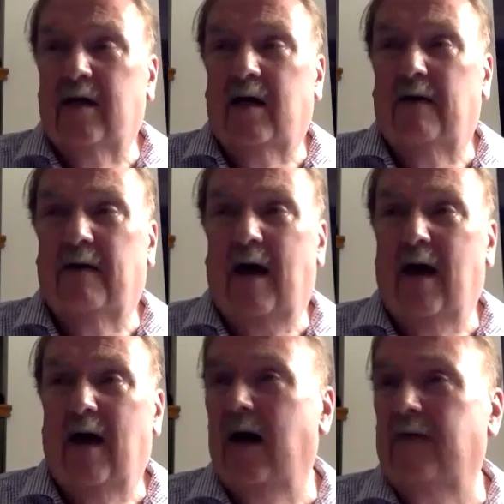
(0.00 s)

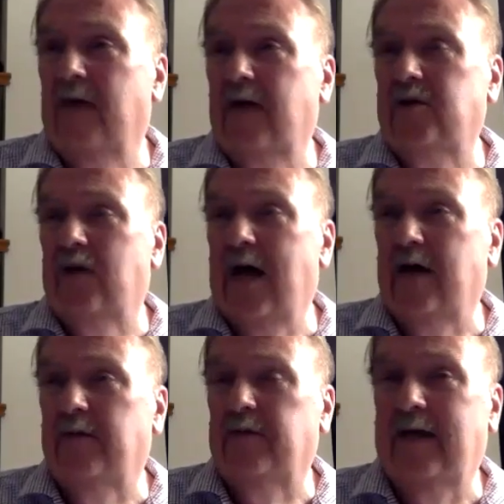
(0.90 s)
I'm not sure
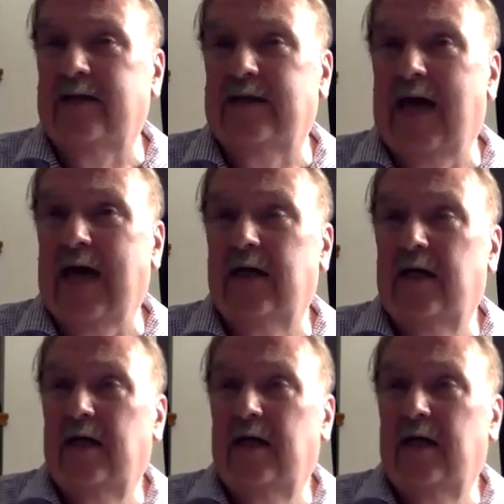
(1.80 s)
how to place that